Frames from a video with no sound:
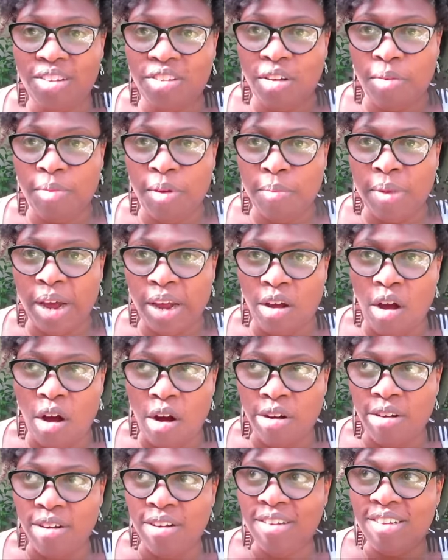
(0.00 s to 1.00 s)
So I'm in my
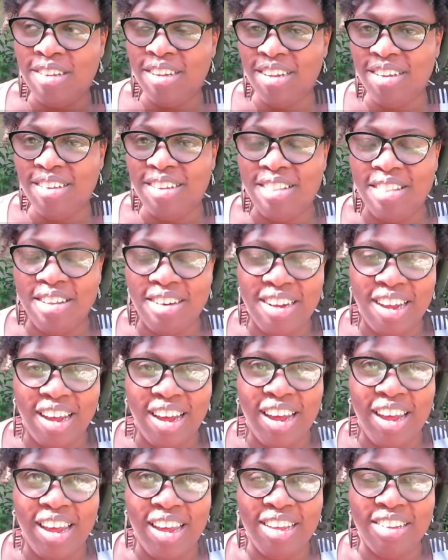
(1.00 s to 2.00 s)
garden since the
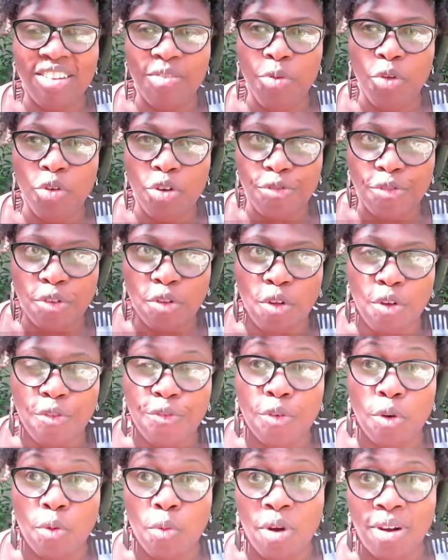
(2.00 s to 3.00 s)
day is beautiful
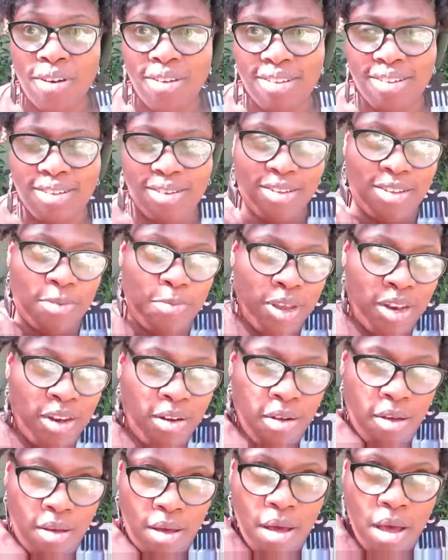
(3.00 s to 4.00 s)
for once. It's
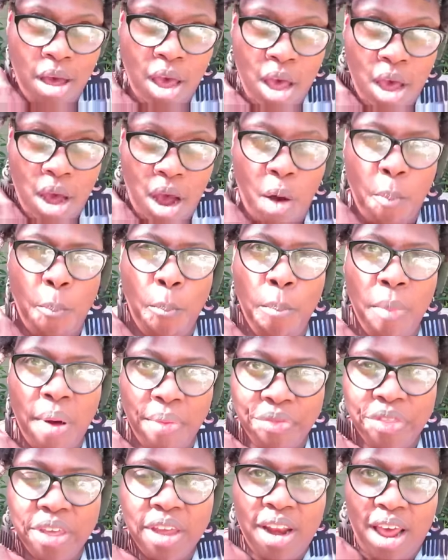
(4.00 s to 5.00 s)
been a
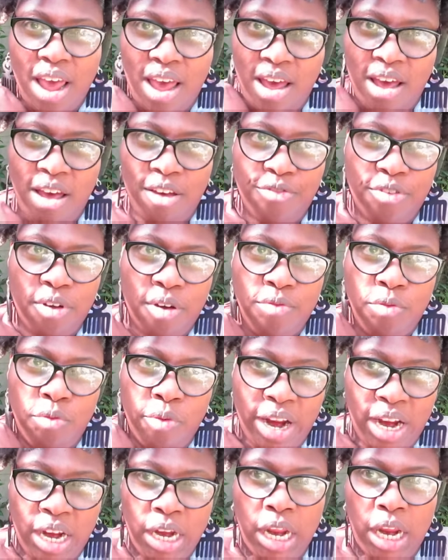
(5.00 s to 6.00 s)
month and a half of
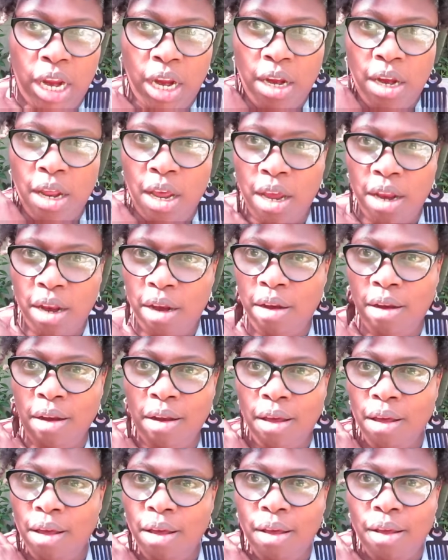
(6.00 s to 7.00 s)
raining and
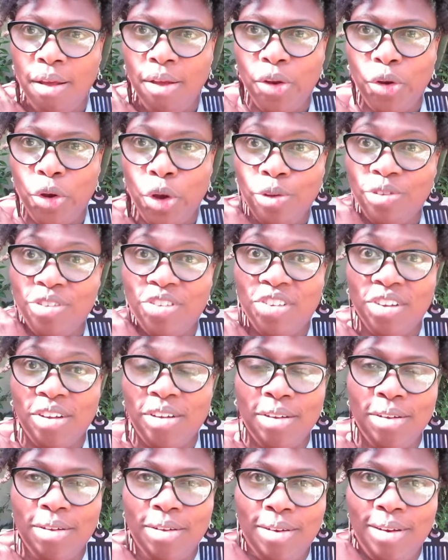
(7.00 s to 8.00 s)
no
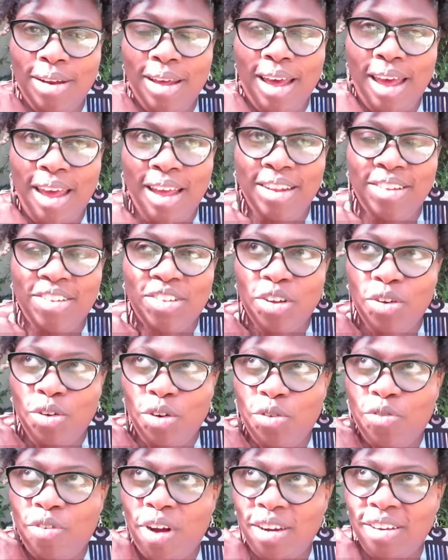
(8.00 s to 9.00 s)
sun. And
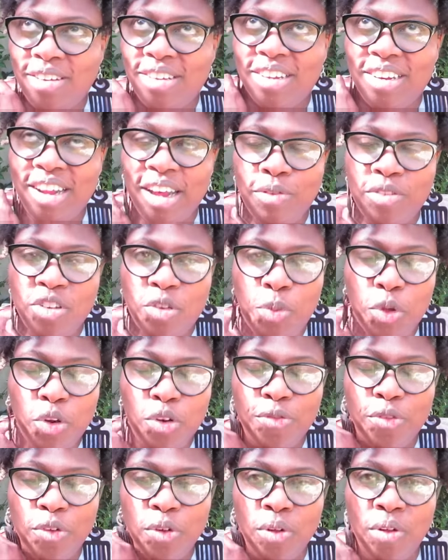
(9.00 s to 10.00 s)
so finally today it was
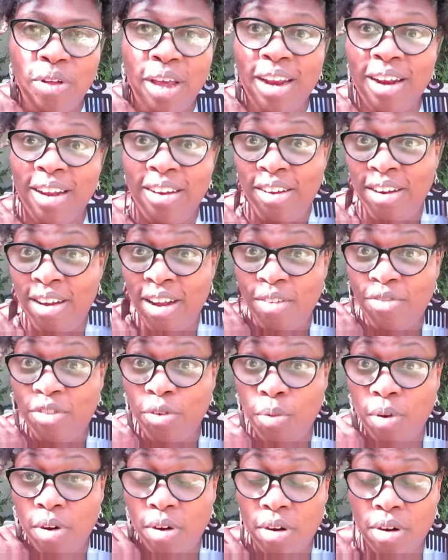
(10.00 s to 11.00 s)
beautiful and I didn't have
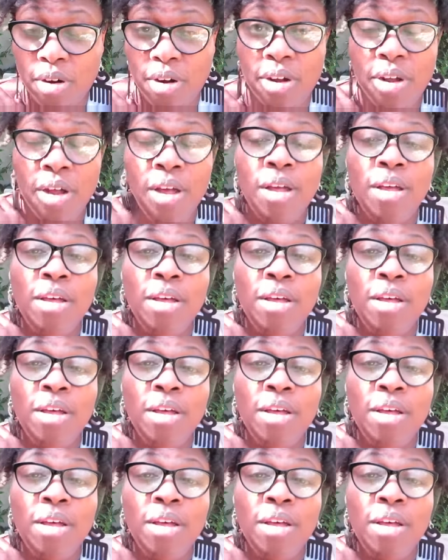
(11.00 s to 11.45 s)
to work.